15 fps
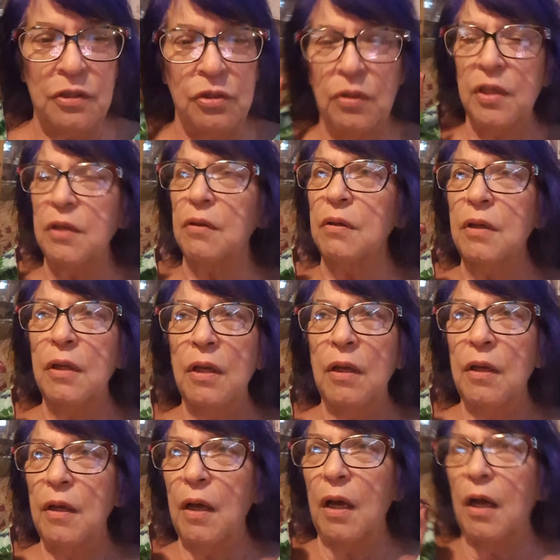You hear
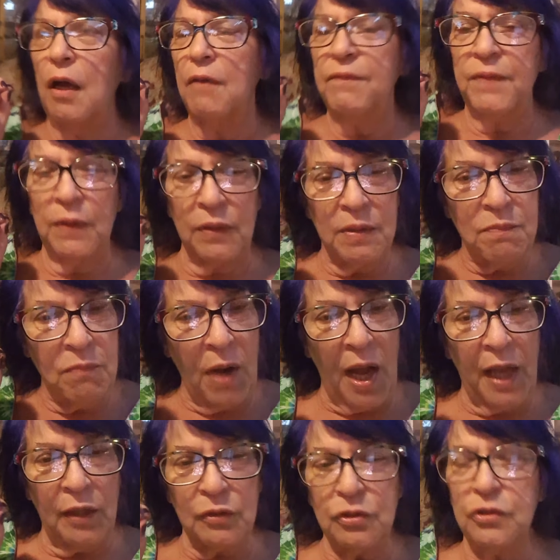a very
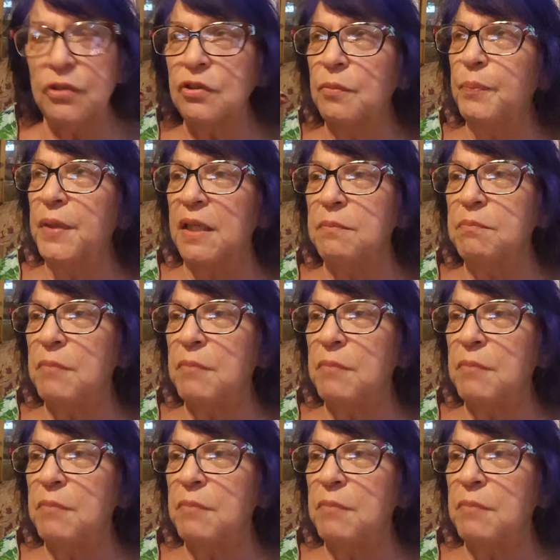mild little bit.